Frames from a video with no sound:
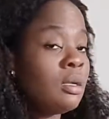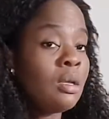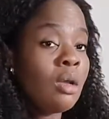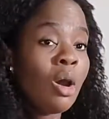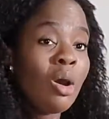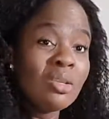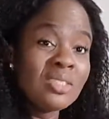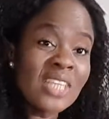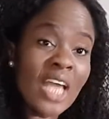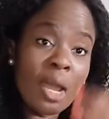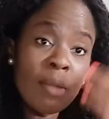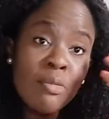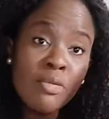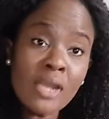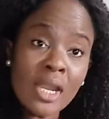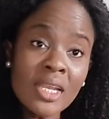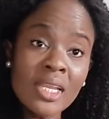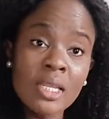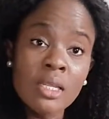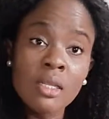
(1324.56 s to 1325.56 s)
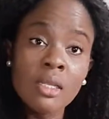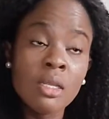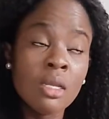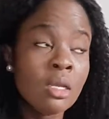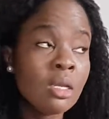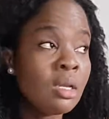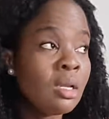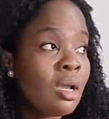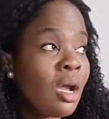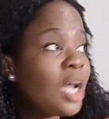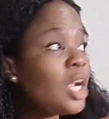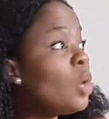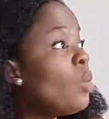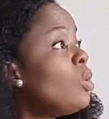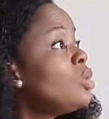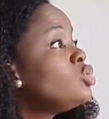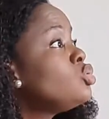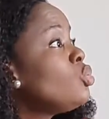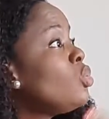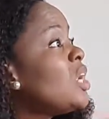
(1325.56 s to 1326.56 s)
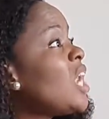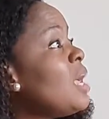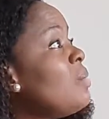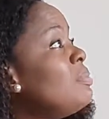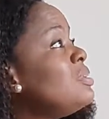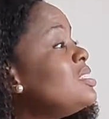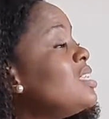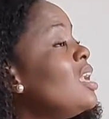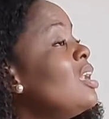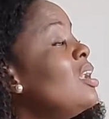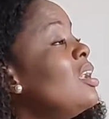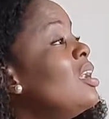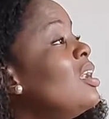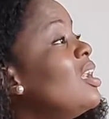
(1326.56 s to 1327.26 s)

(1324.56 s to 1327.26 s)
Until I'm ready. I don't want to go there and be saying,